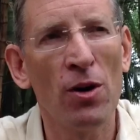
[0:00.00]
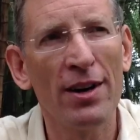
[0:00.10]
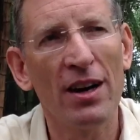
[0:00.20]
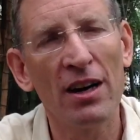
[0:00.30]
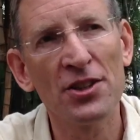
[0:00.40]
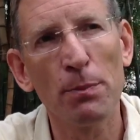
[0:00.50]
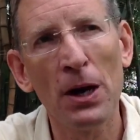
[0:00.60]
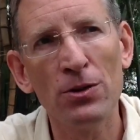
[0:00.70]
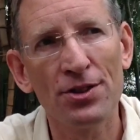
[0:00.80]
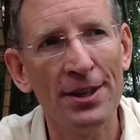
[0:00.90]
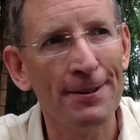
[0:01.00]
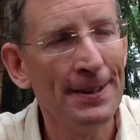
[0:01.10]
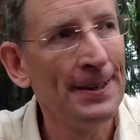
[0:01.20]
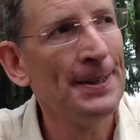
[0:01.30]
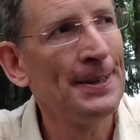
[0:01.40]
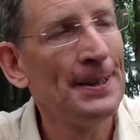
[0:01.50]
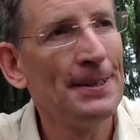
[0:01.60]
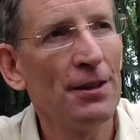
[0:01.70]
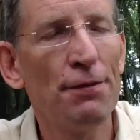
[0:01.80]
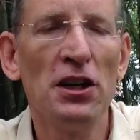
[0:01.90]
I suppose the
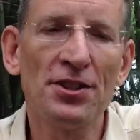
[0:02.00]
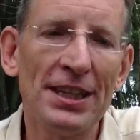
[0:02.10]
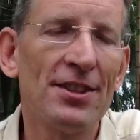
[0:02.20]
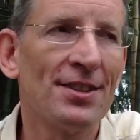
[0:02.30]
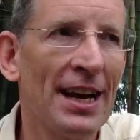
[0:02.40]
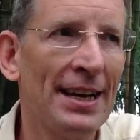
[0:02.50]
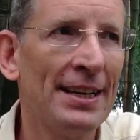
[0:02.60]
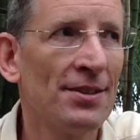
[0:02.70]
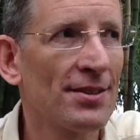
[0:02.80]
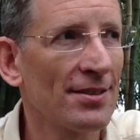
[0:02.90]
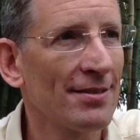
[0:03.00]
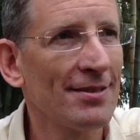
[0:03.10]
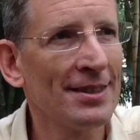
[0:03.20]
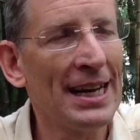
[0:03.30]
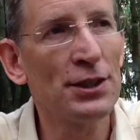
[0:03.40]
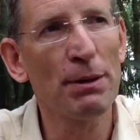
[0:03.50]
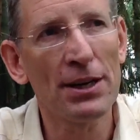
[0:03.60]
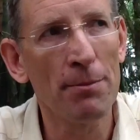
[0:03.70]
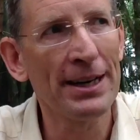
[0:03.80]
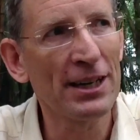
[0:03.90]
first thing to say is that it's
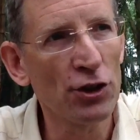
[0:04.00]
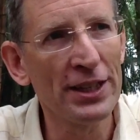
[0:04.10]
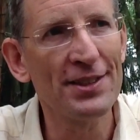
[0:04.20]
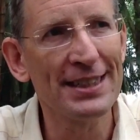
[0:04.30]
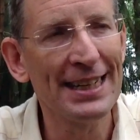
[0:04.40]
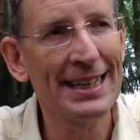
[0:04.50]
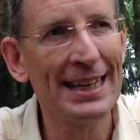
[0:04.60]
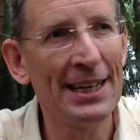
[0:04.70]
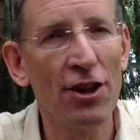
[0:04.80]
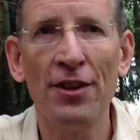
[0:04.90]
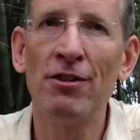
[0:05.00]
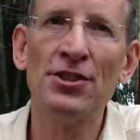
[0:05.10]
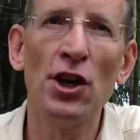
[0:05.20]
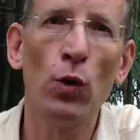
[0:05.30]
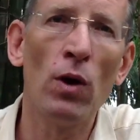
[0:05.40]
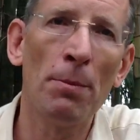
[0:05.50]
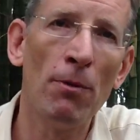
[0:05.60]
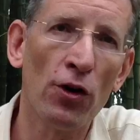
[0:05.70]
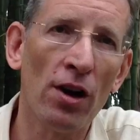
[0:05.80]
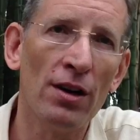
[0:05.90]
becoming increasingly clear that there is no one
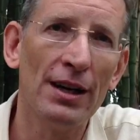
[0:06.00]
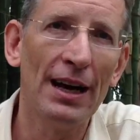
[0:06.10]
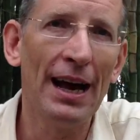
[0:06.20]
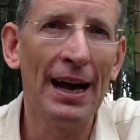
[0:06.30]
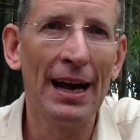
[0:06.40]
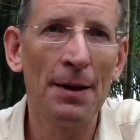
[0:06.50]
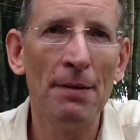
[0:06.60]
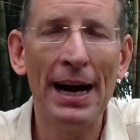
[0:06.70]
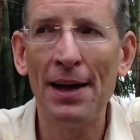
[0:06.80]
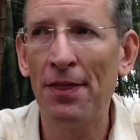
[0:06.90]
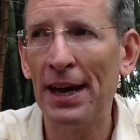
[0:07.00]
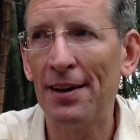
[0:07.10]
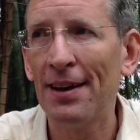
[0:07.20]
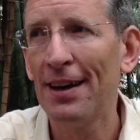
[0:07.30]
model, and that